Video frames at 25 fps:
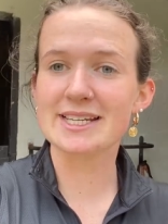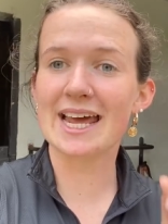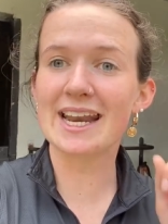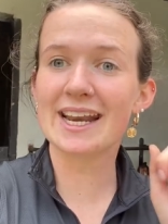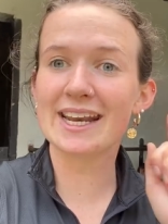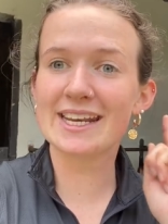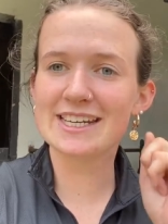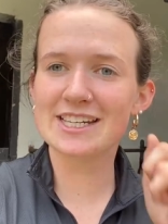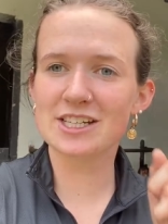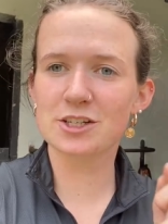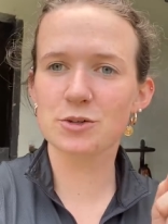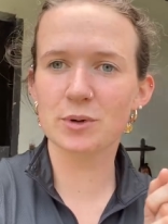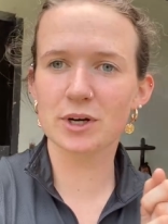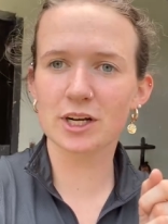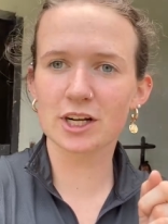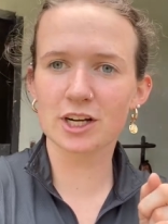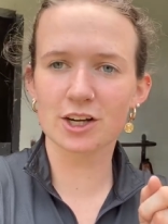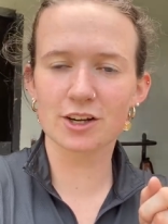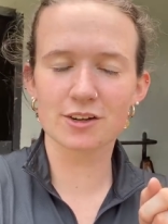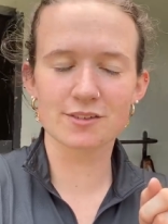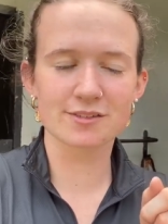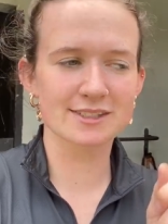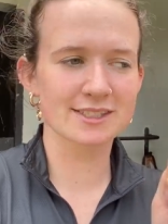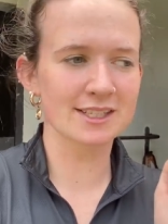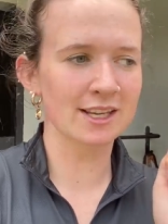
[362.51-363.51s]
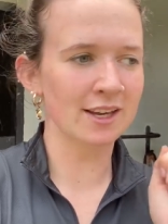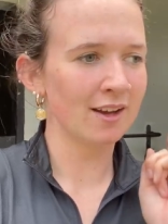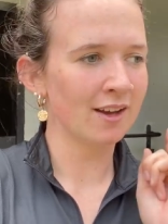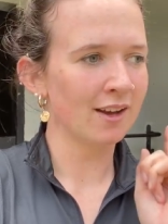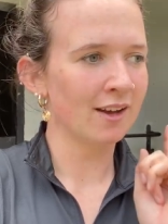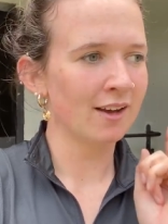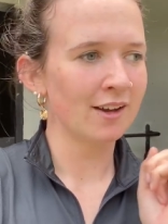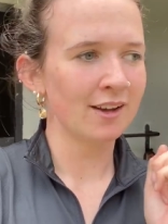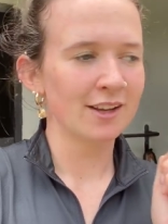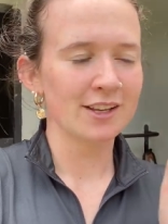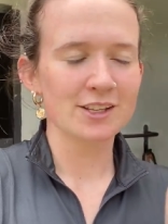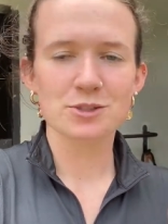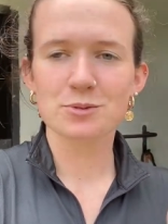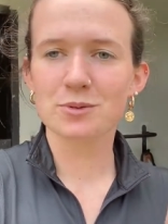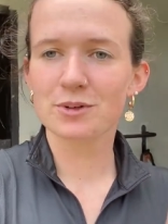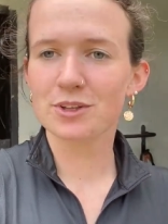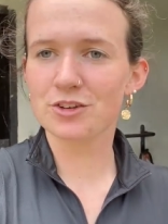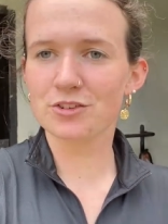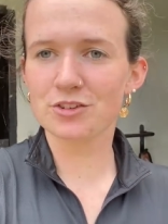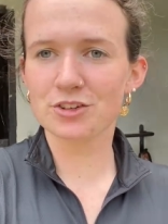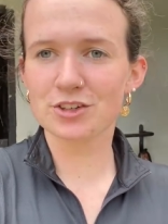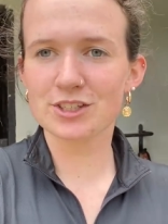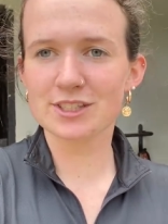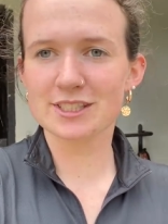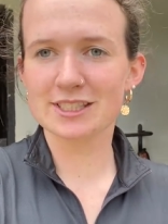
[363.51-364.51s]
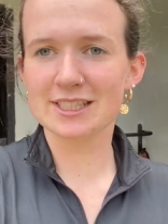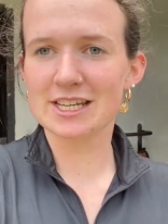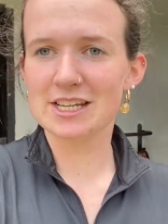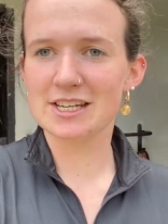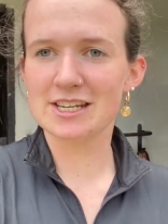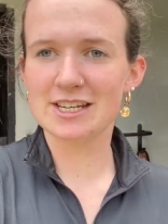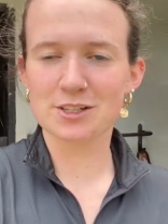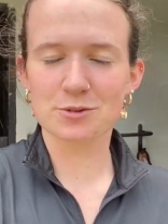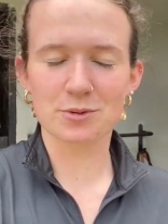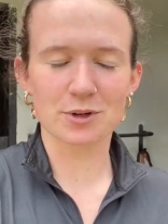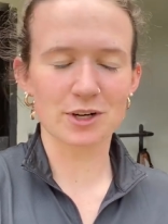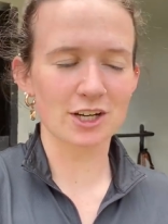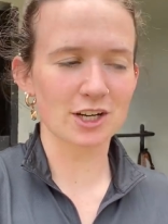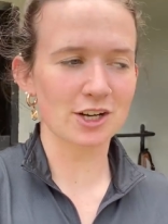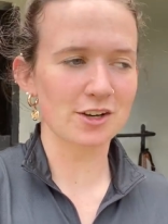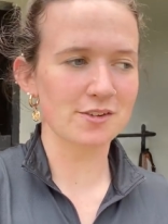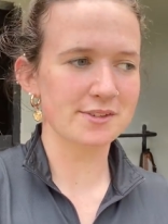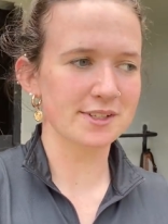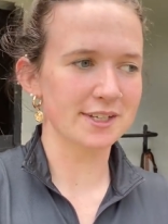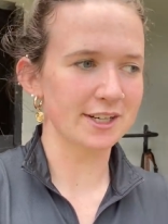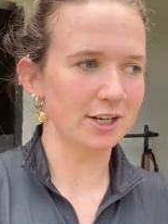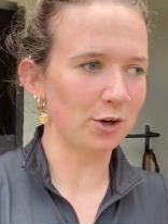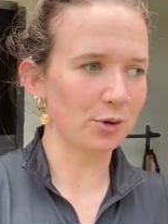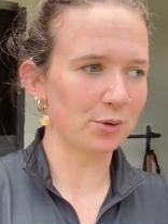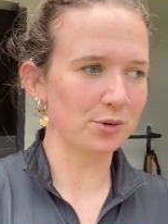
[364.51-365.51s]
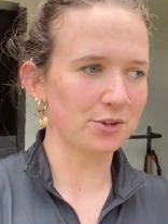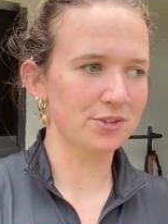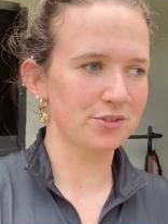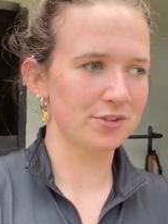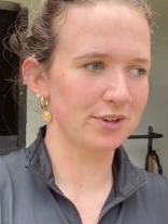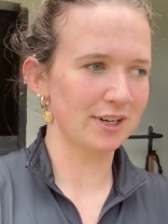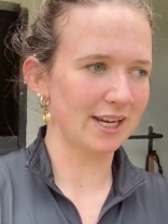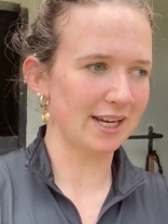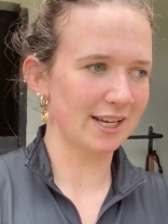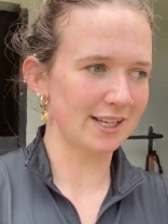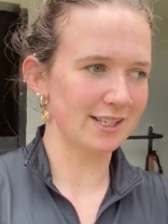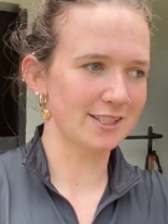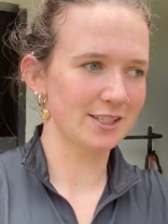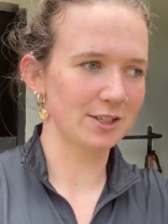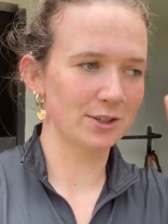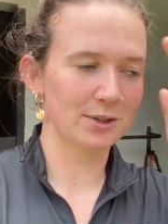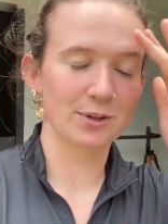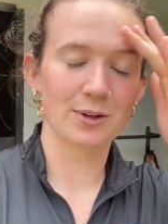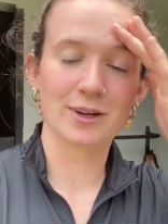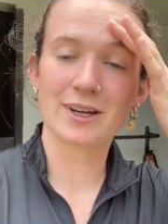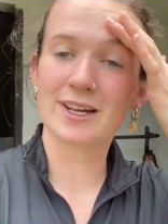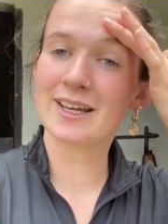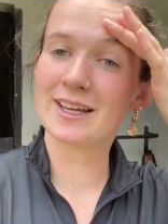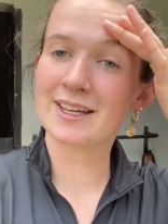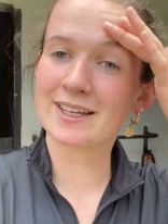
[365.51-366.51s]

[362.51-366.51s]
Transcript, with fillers: And I need to wear gloves. It's one of the rules that you need to wear gloves, and I always forget, so